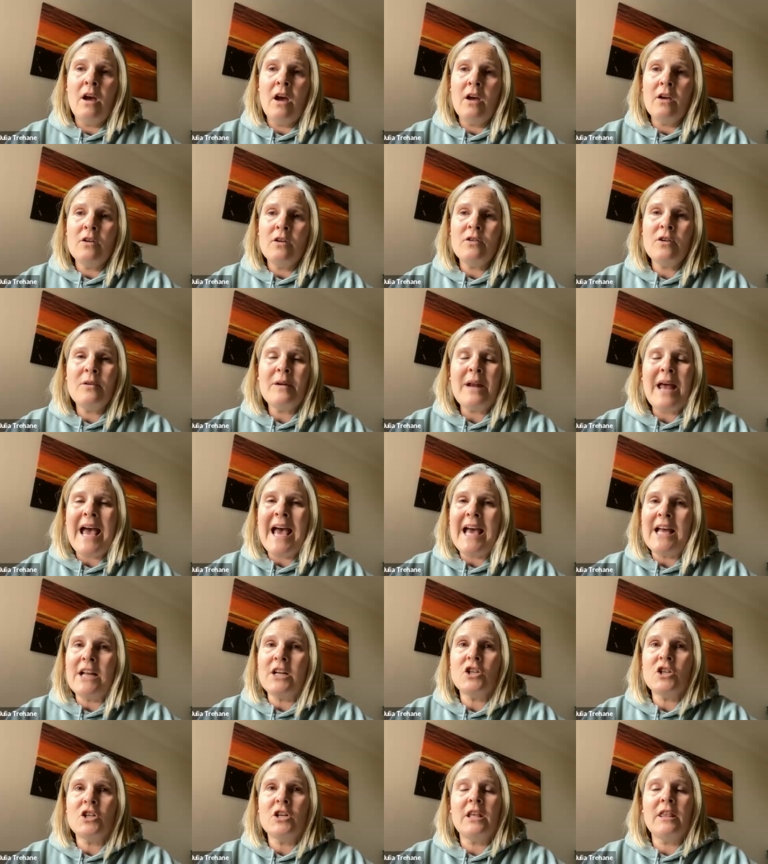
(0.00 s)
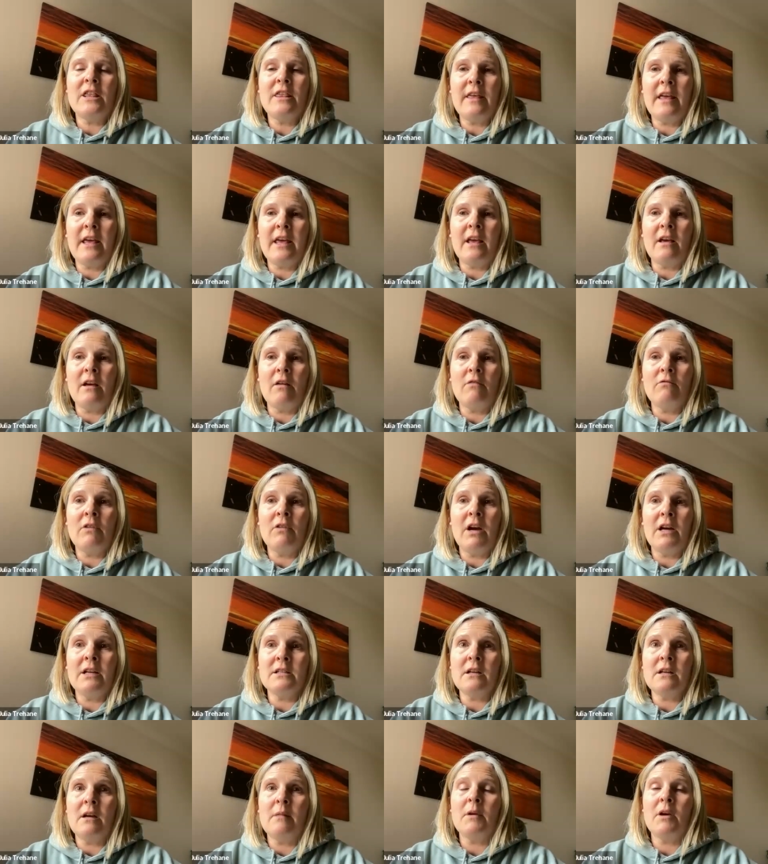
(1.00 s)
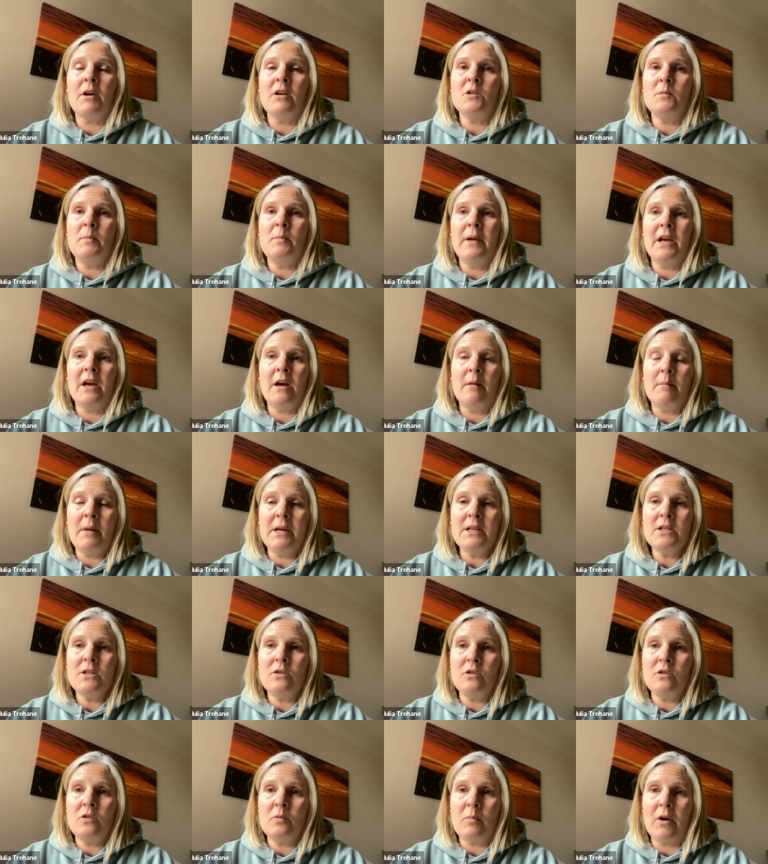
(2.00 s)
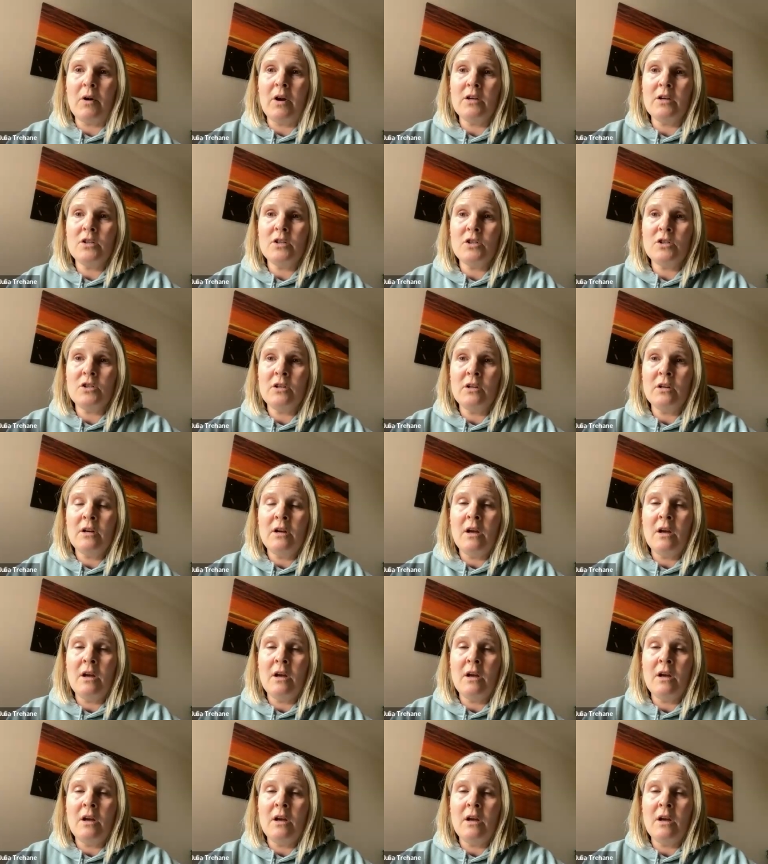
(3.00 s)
You don't actually think, right, I'm going to pick up my toothbrush,